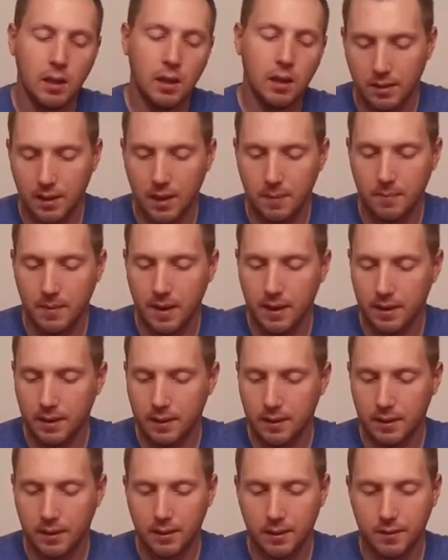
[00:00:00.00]
They make
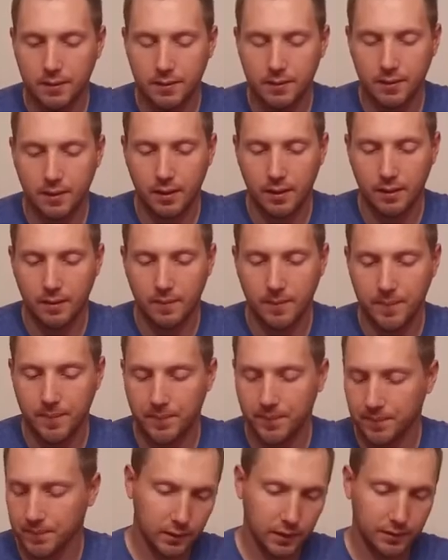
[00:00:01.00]
these.
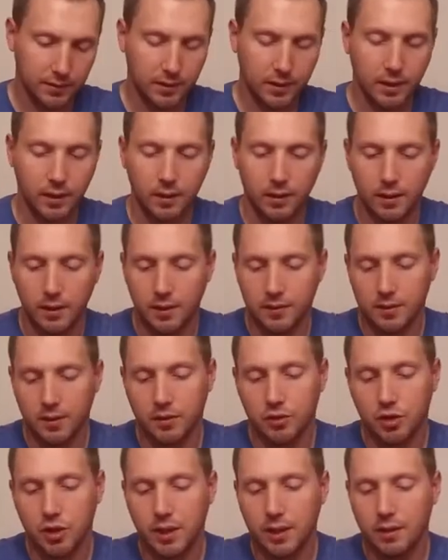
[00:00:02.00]
It's a
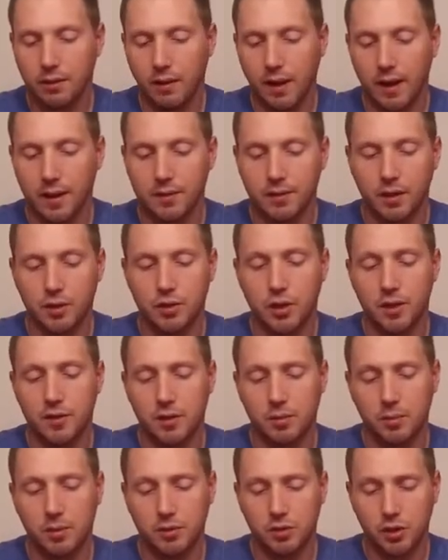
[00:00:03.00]
cheek rest,
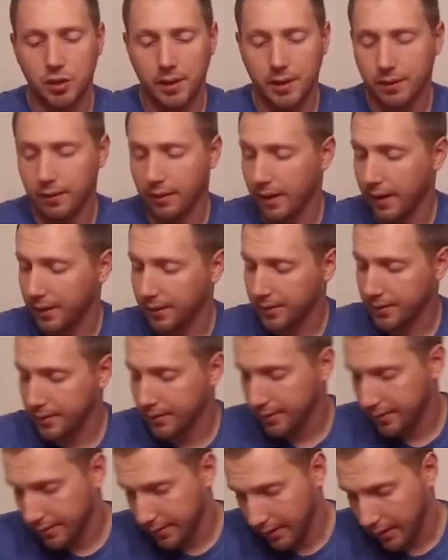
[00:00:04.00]
adjustable cheek rest
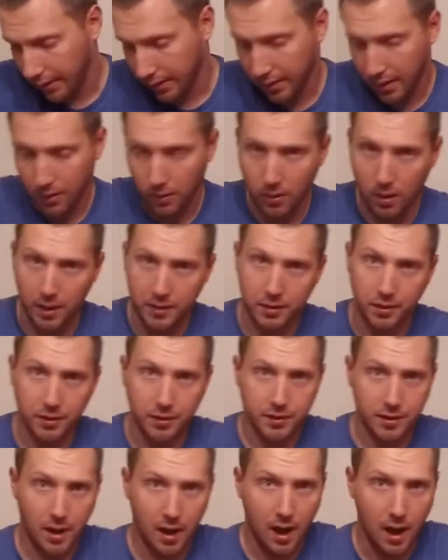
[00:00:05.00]
that'll go on your
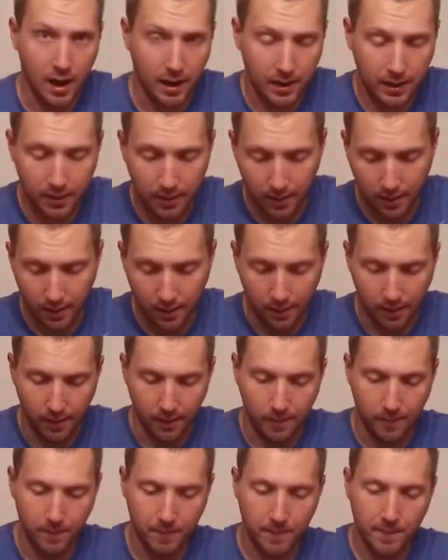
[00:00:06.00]
stock,
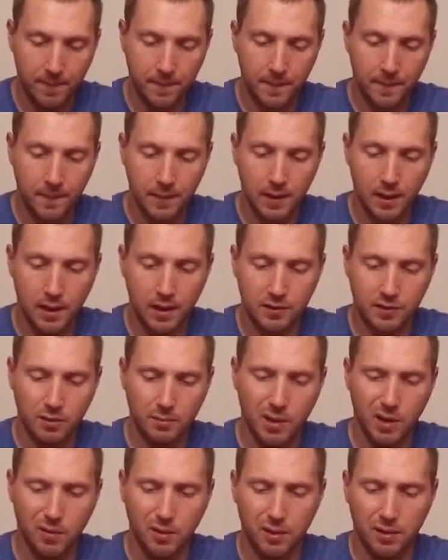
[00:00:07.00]
and it's
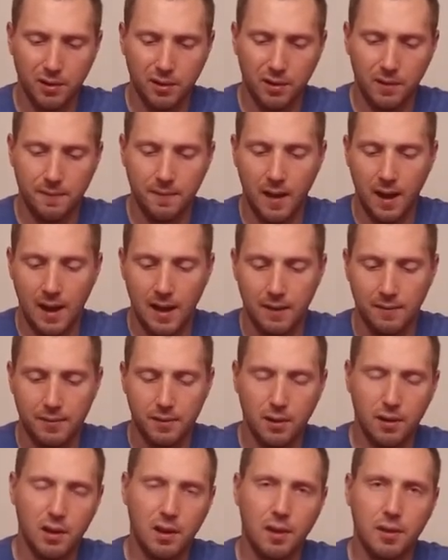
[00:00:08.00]
about $30
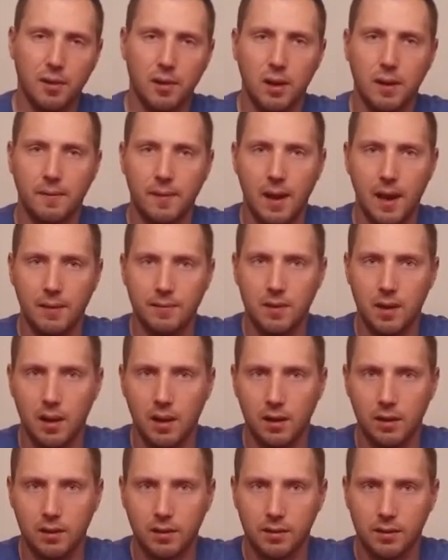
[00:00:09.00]
to
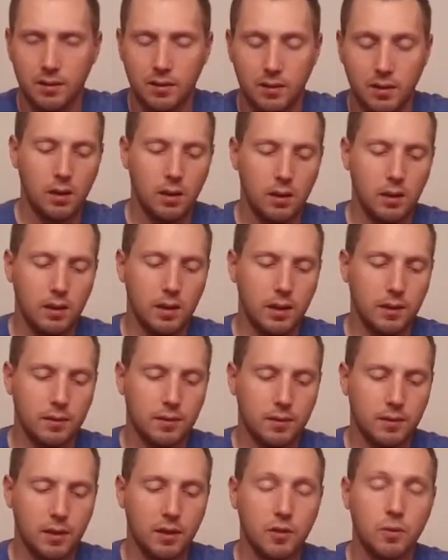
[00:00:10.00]
$35.
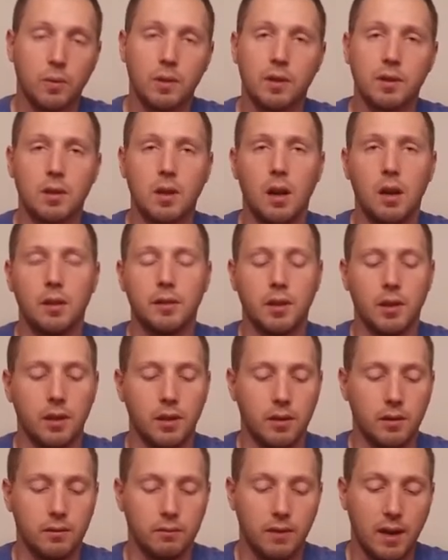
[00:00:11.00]
This one is called
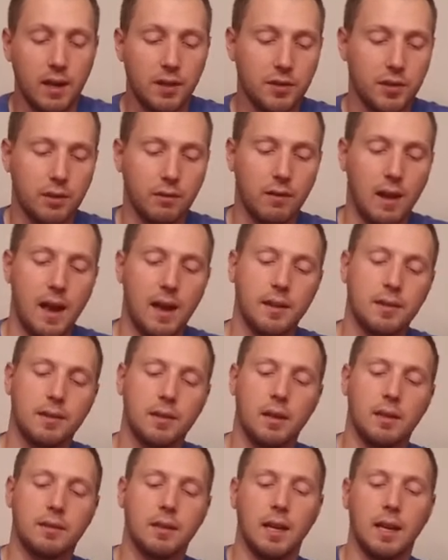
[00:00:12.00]
a Razor Rest.
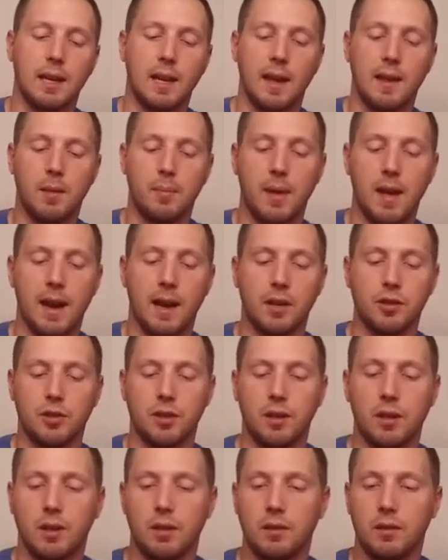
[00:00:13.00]
I'll take it out of the package
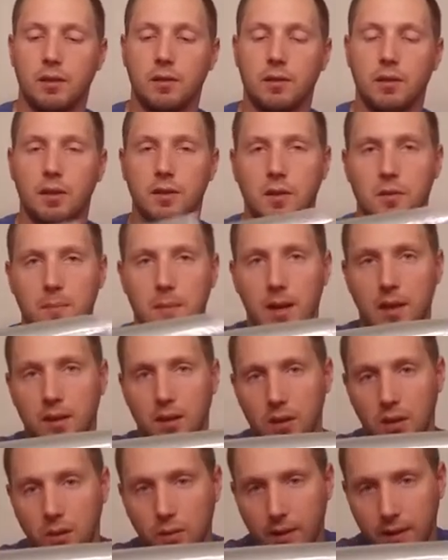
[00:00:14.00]
here. It says it's made in
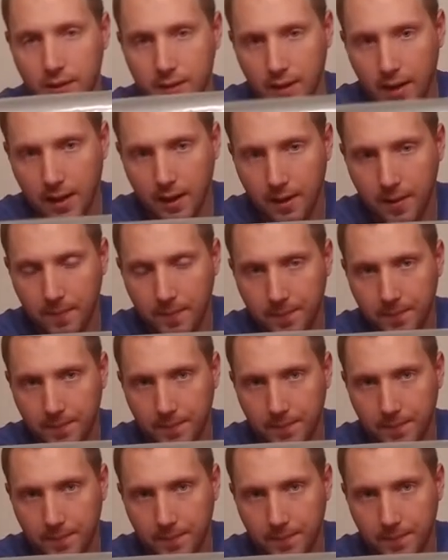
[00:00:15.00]
the USA.